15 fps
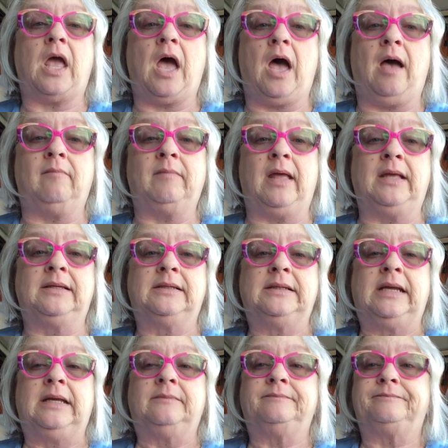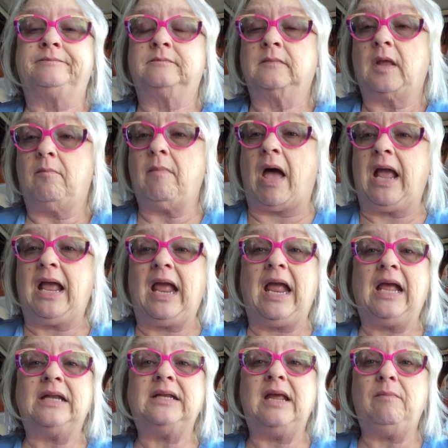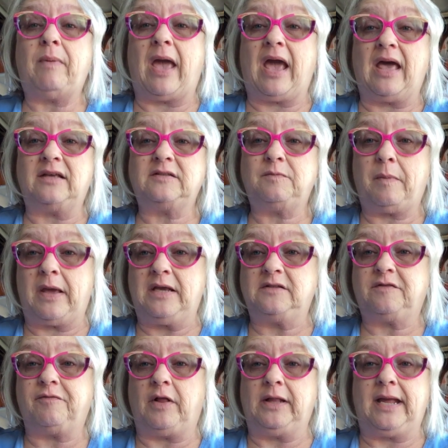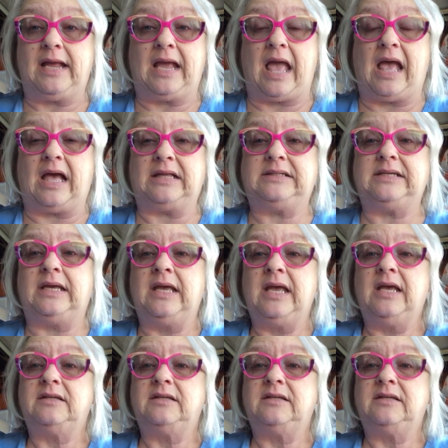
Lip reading: my Andy passed peacefully at